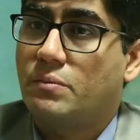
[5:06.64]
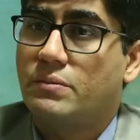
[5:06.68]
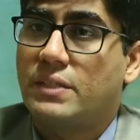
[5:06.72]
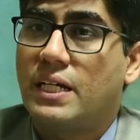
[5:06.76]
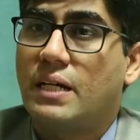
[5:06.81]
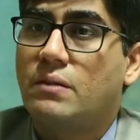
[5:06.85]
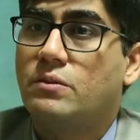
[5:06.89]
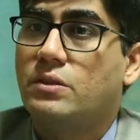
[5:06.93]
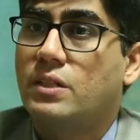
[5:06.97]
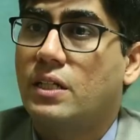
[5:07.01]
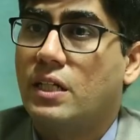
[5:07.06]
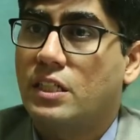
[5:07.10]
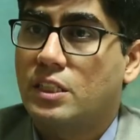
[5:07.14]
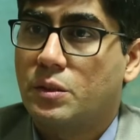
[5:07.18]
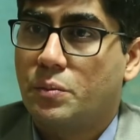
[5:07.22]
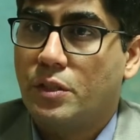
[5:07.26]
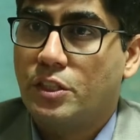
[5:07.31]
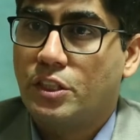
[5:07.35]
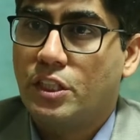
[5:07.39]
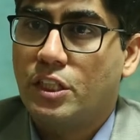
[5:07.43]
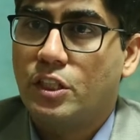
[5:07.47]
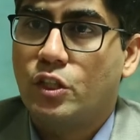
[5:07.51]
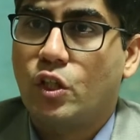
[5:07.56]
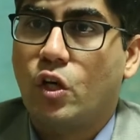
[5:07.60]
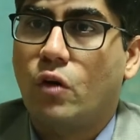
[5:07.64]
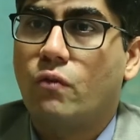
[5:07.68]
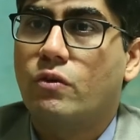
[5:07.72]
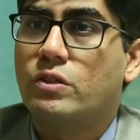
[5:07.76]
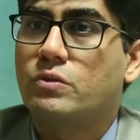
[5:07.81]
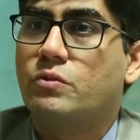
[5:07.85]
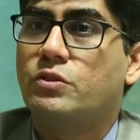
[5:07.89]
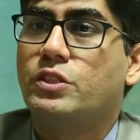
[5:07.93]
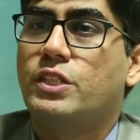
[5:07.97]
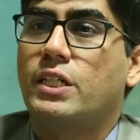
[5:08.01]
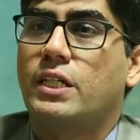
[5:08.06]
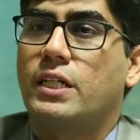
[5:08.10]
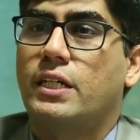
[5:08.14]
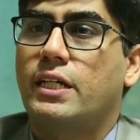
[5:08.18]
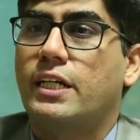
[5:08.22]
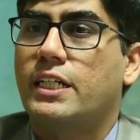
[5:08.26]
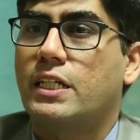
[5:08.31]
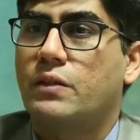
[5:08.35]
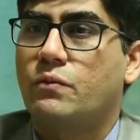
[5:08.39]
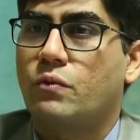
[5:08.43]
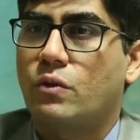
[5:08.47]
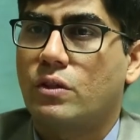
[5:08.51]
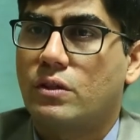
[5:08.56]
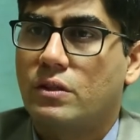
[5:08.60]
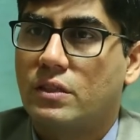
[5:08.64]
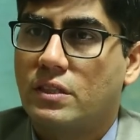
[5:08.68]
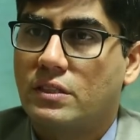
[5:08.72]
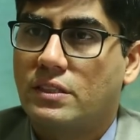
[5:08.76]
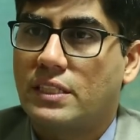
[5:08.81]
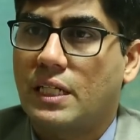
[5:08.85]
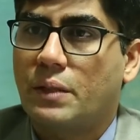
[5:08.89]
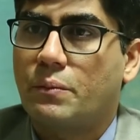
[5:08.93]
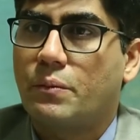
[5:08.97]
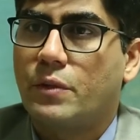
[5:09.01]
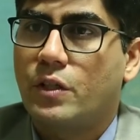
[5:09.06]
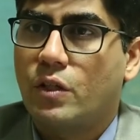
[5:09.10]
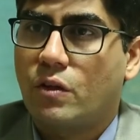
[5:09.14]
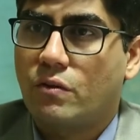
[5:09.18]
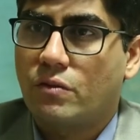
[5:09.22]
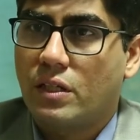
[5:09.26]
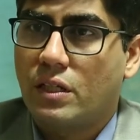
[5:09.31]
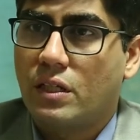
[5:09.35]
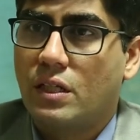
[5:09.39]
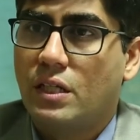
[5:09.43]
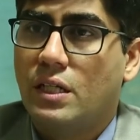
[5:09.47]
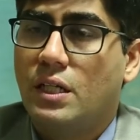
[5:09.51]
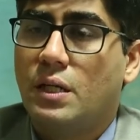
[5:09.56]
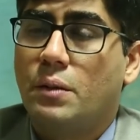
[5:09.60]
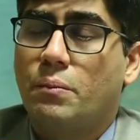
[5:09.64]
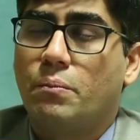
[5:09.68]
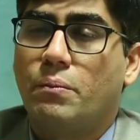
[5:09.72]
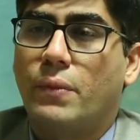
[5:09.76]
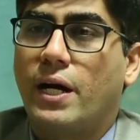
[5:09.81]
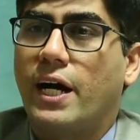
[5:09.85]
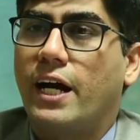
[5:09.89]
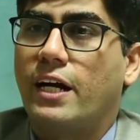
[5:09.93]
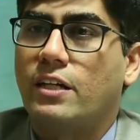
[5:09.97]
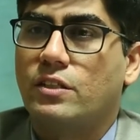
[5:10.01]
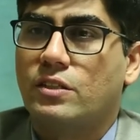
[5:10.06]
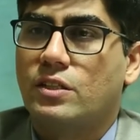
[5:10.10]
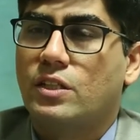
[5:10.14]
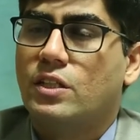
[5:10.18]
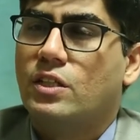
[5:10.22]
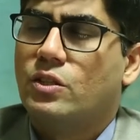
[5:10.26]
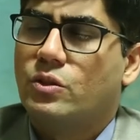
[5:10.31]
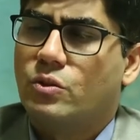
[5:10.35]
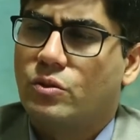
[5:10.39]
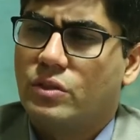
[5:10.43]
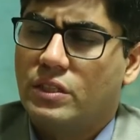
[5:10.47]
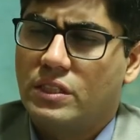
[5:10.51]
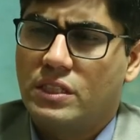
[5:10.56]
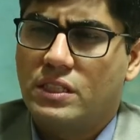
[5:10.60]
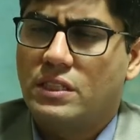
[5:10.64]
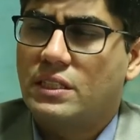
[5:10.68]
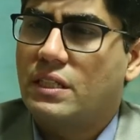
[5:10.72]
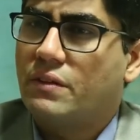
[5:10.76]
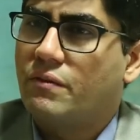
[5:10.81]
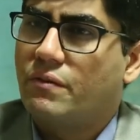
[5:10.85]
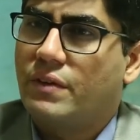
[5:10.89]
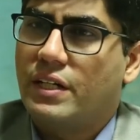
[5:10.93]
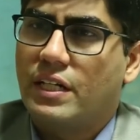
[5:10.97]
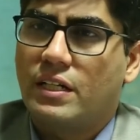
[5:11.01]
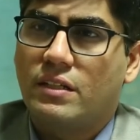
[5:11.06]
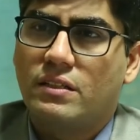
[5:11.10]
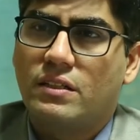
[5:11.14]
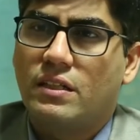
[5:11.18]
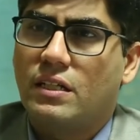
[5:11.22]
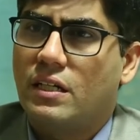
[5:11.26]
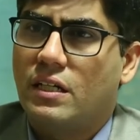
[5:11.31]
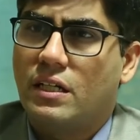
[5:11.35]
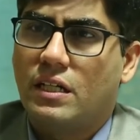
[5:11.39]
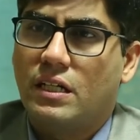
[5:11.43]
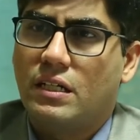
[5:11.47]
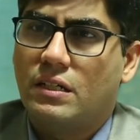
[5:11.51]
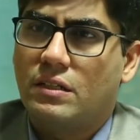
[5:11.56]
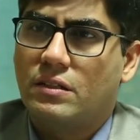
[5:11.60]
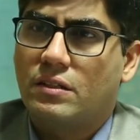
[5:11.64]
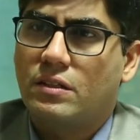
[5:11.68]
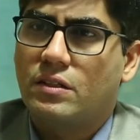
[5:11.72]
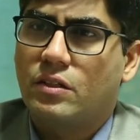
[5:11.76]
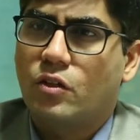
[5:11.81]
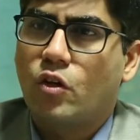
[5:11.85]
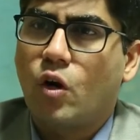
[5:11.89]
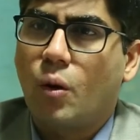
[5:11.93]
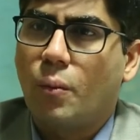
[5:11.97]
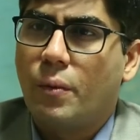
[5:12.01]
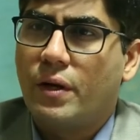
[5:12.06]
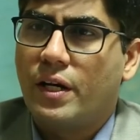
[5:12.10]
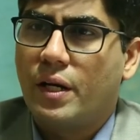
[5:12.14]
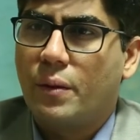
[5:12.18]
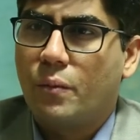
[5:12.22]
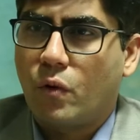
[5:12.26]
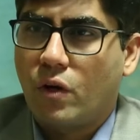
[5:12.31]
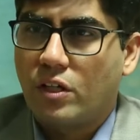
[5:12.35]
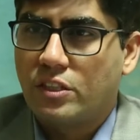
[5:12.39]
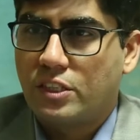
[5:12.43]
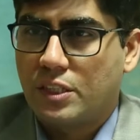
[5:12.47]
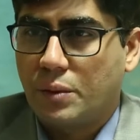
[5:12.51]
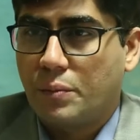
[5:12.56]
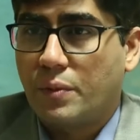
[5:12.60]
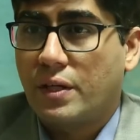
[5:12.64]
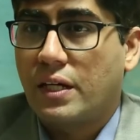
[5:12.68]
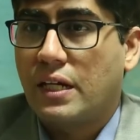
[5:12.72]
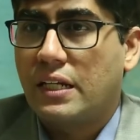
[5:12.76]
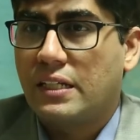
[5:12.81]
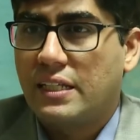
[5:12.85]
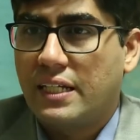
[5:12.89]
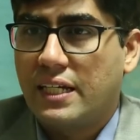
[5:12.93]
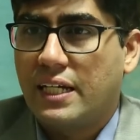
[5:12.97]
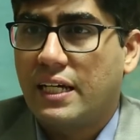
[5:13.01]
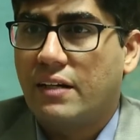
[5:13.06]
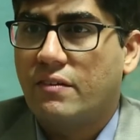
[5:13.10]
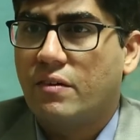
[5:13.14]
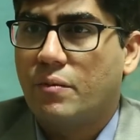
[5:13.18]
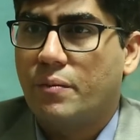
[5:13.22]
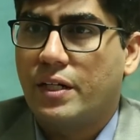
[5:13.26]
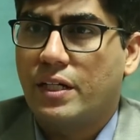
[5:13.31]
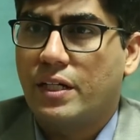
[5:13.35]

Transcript: sometimes there are special towers which are created for this segment of the buyer. So this is the way the government employees, typically they have a